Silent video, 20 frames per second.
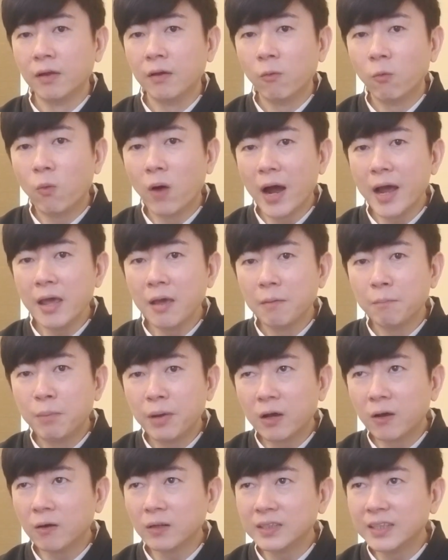Why?
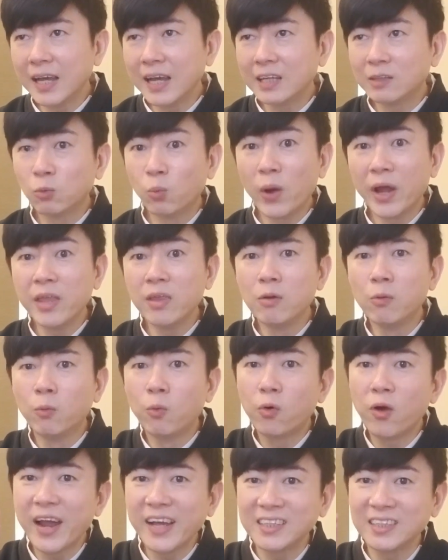Because that is when you
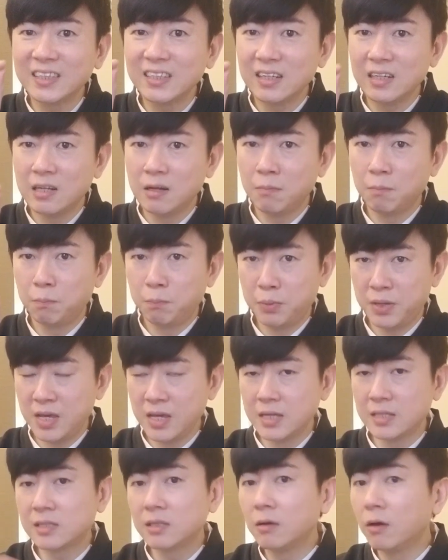rest in
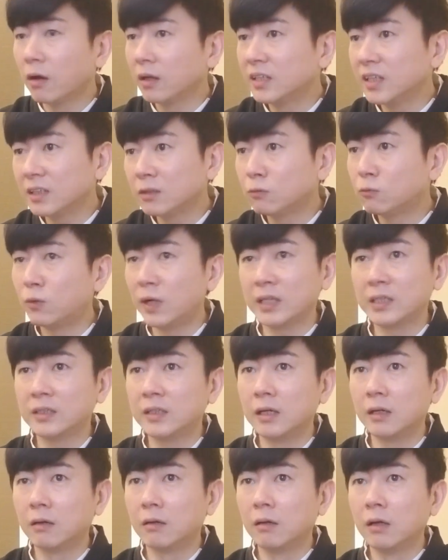peace. You're just
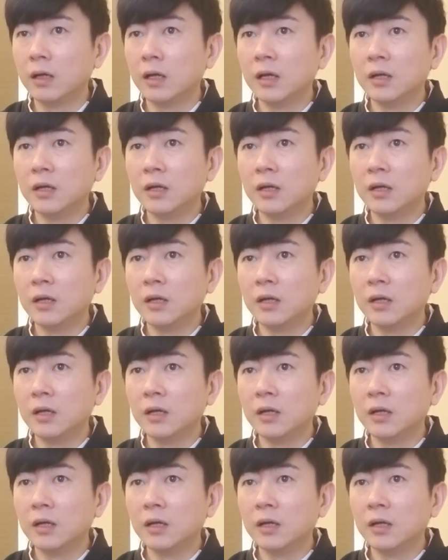resting.